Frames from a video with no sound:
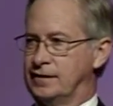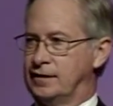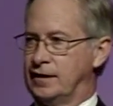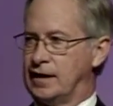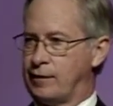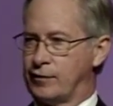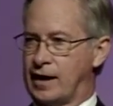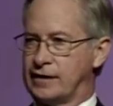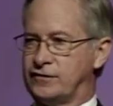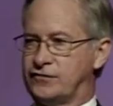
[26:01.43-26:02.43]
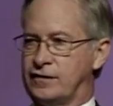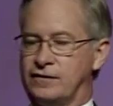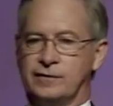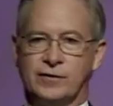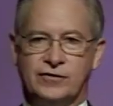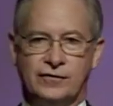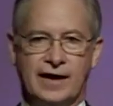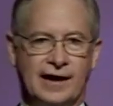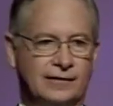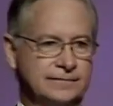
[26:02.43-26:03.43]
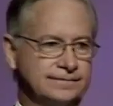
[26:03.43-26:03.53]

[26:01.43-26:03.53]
And I would like to share them with you now.